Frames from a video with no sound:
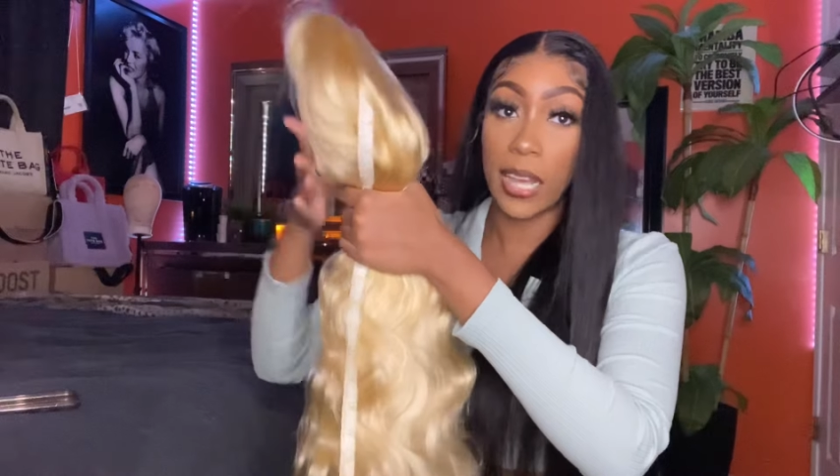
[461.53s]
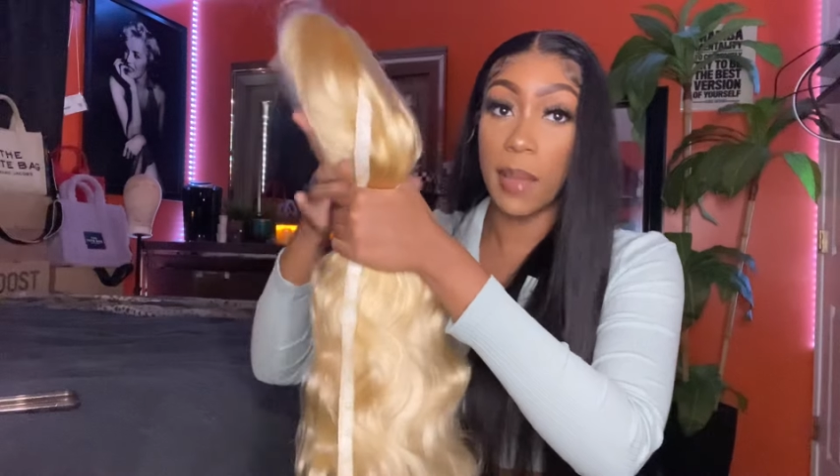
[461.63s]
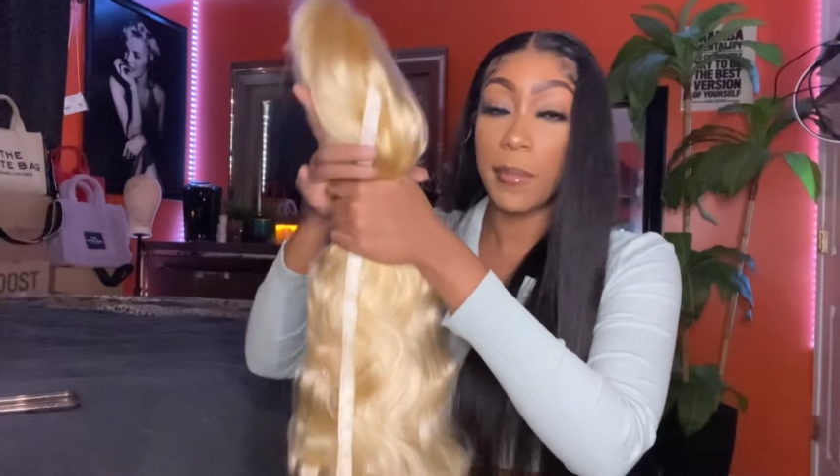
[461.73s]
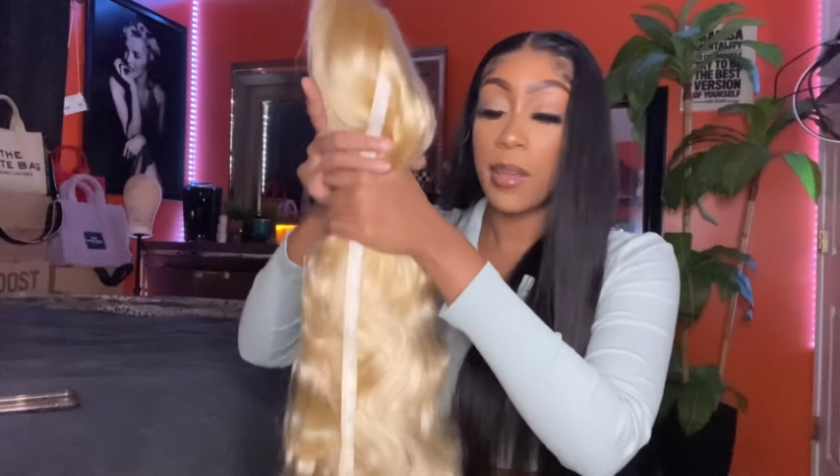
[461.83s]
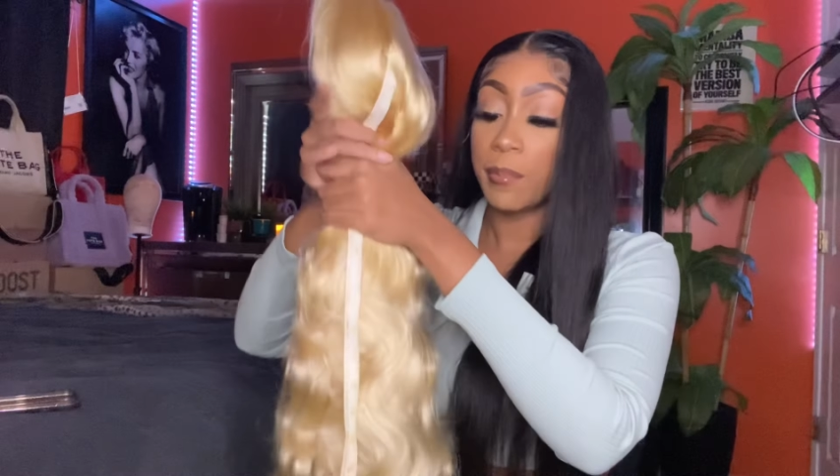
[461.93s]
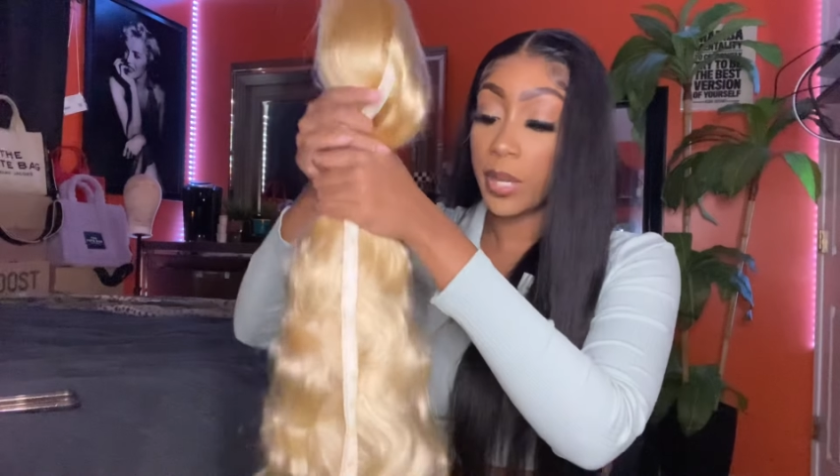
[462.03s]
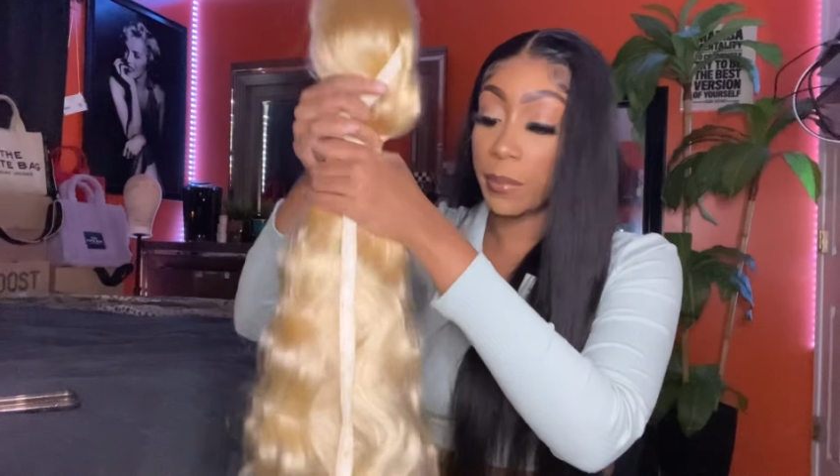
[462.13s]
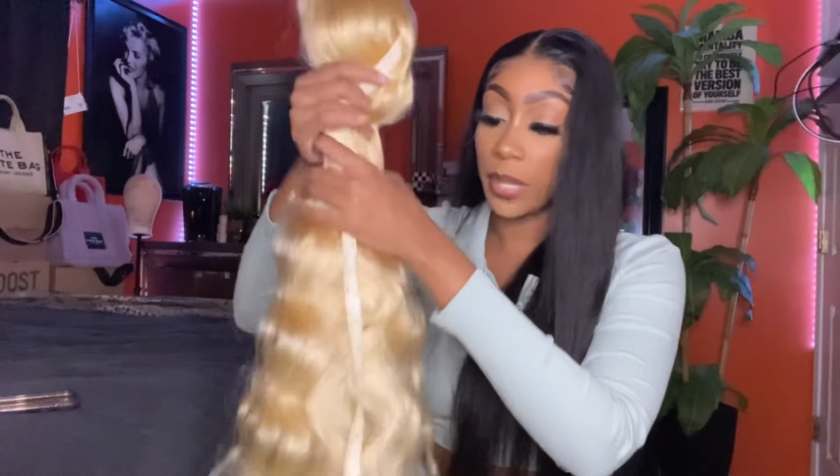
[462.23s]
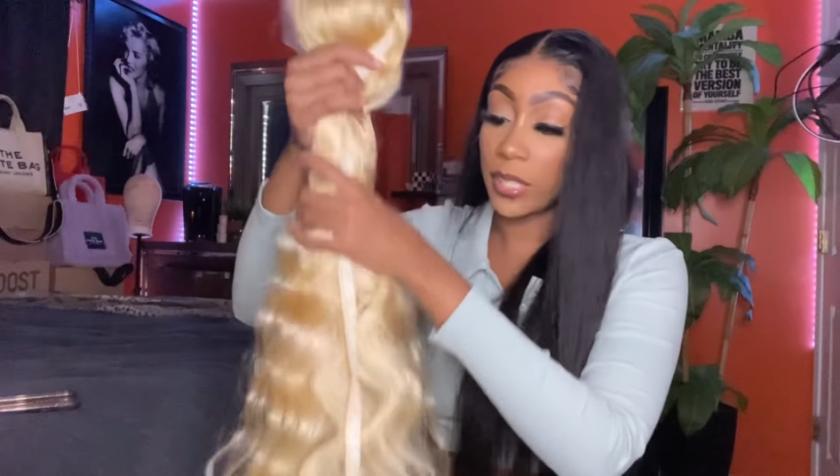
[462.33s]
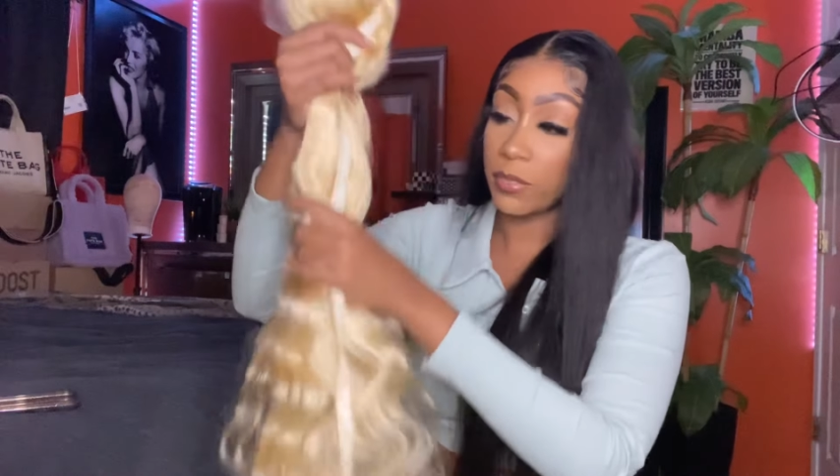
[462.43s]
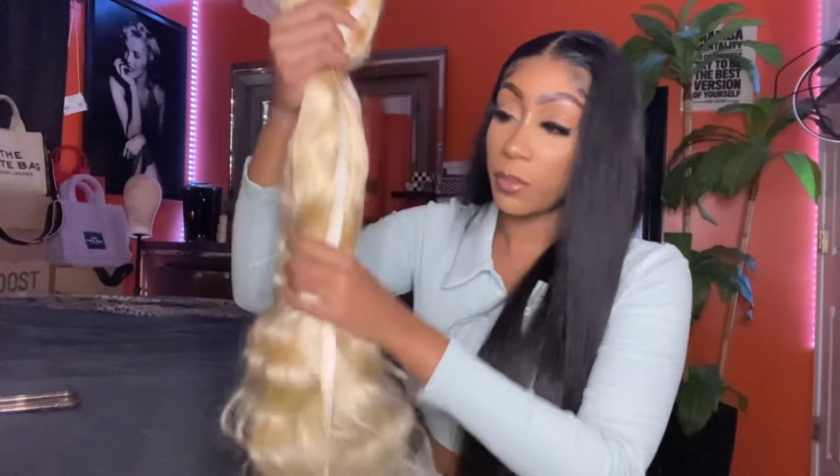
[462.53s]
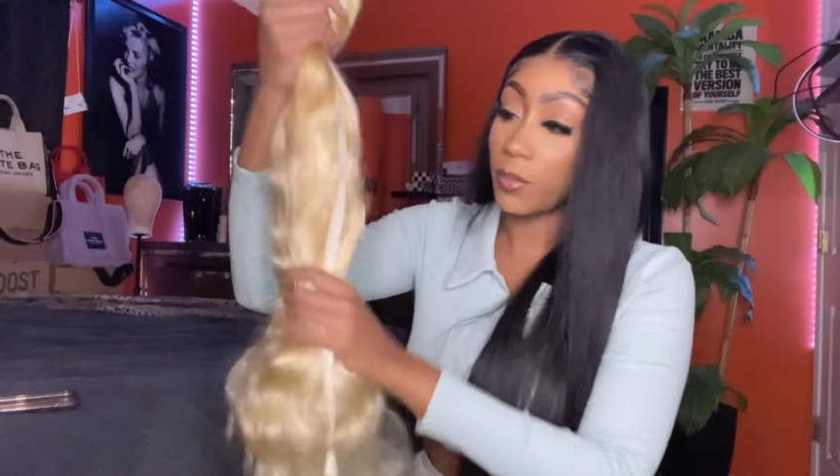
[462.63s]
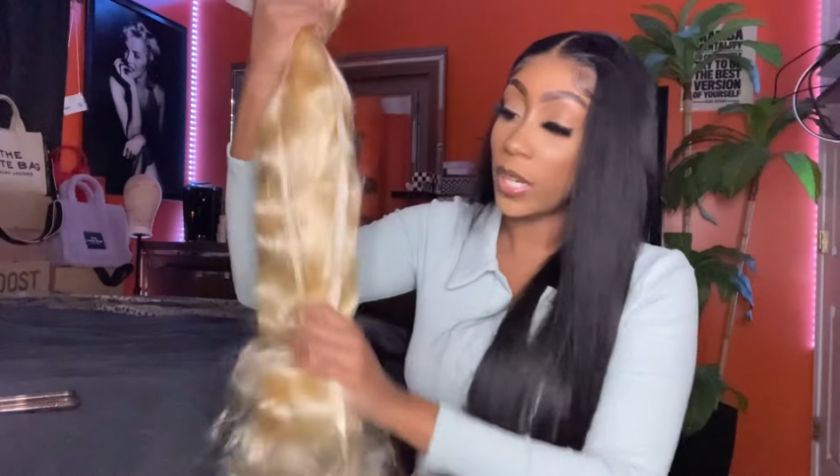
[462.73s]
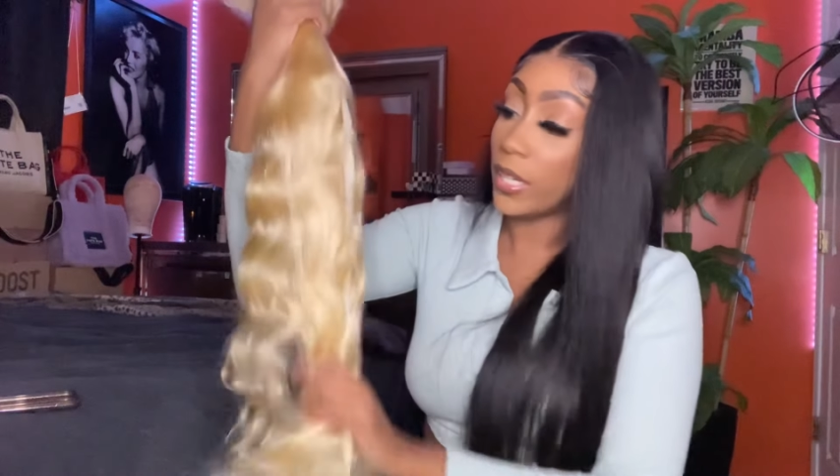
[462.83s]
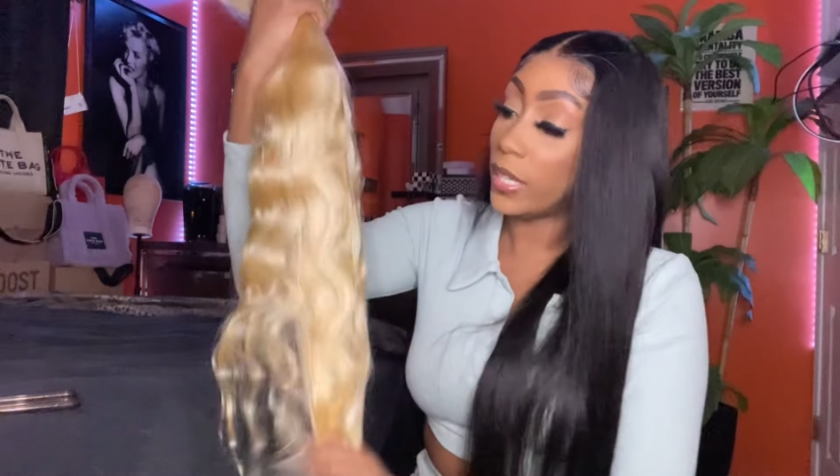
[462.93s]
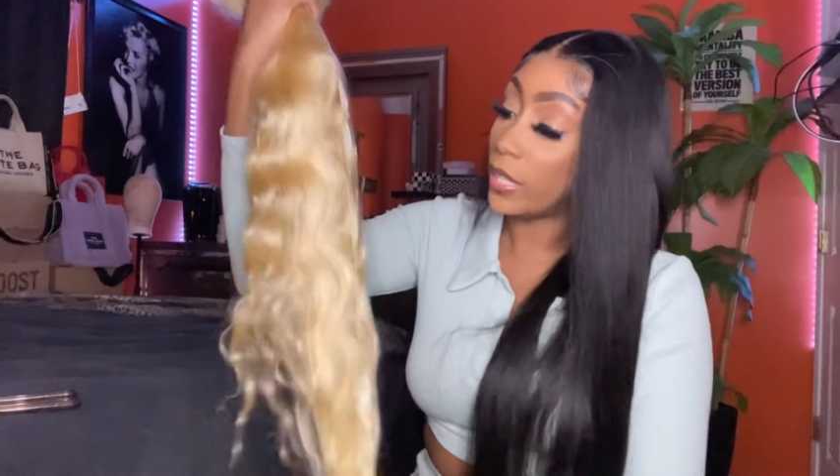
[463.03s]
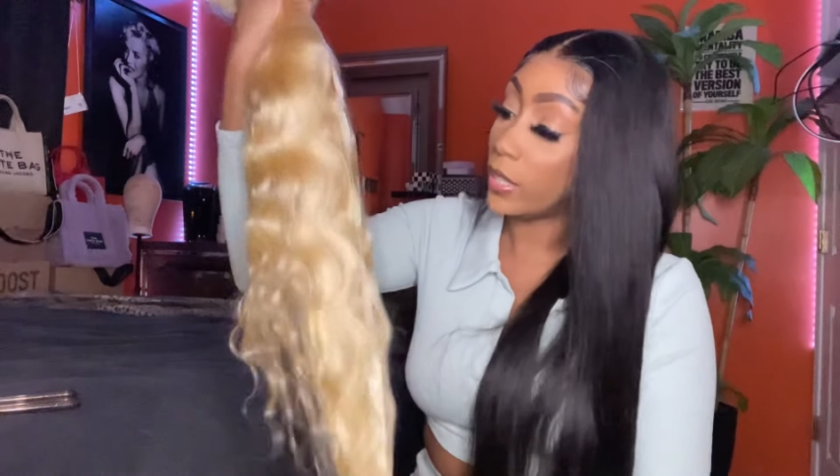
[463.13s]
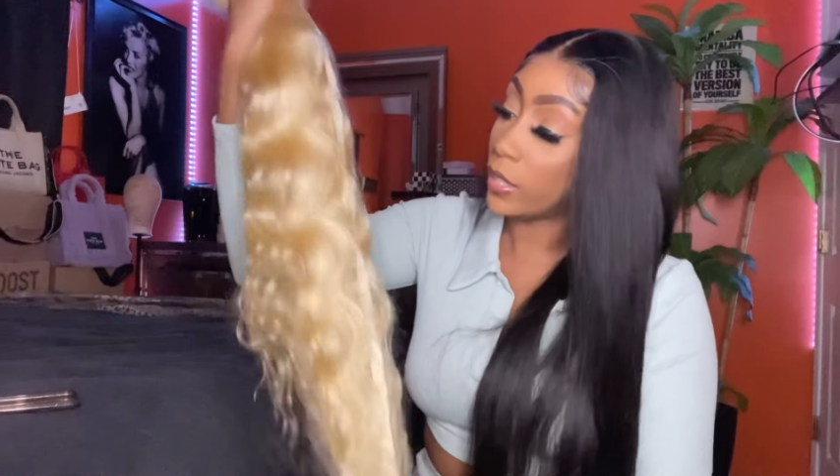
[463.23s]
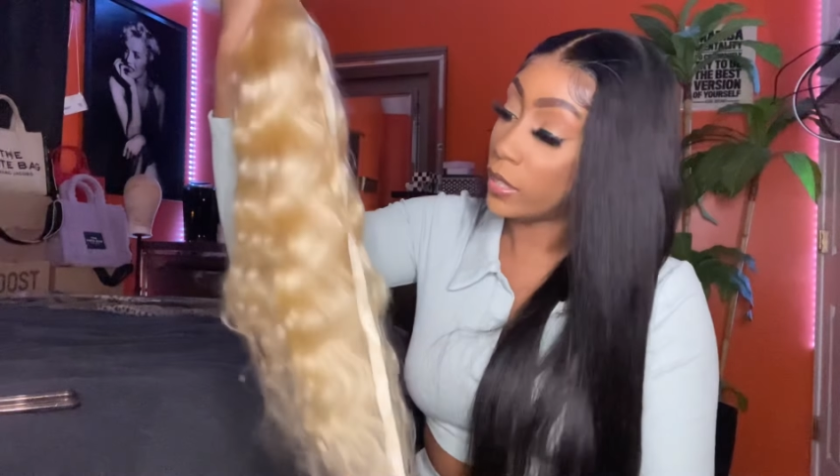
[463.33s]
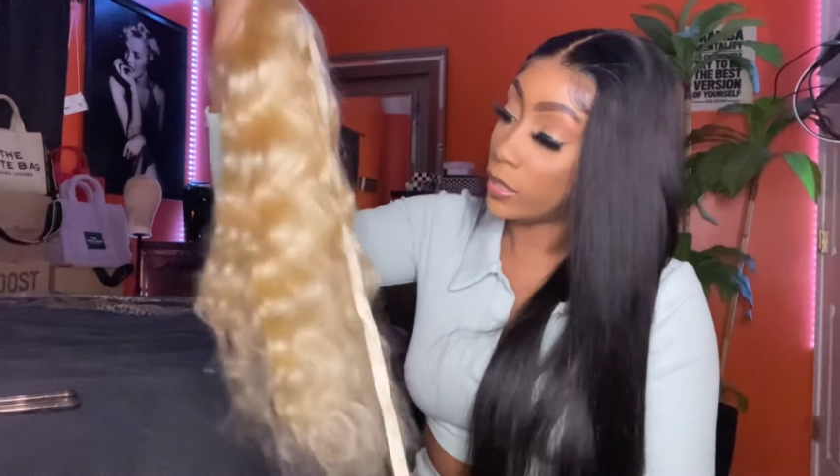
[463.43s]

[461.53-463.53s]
I'm going to measure from right here.